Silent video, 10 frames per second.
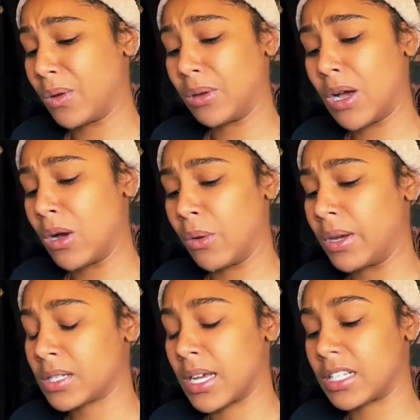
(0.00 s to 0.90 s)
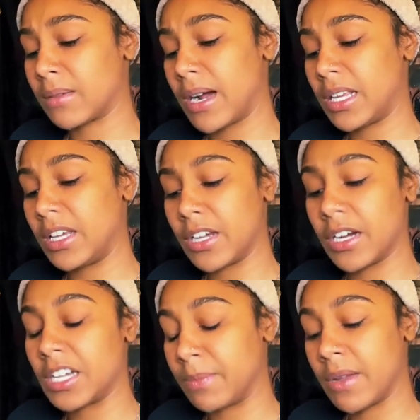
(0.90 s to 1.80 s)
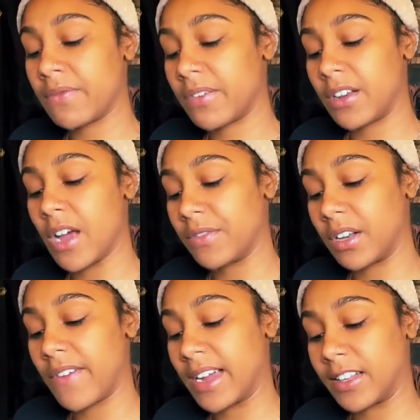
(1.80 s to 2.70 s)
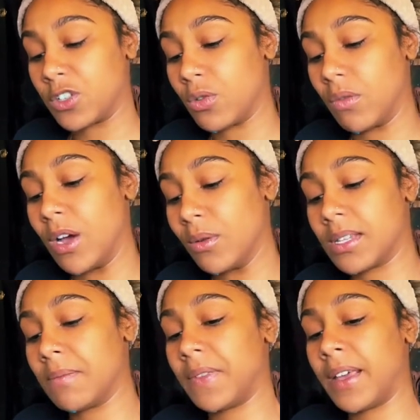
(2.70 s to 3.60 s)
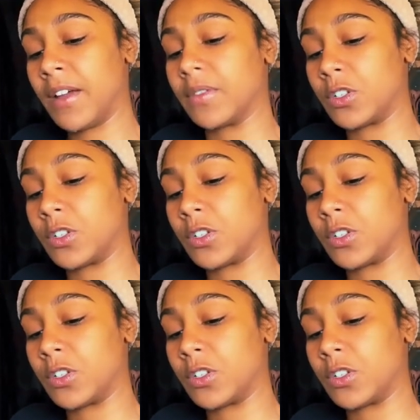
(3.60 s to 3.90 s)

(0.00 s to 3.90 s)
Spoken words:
I don't know. It's like somebody here is benefiting off of the fact that you don't know something,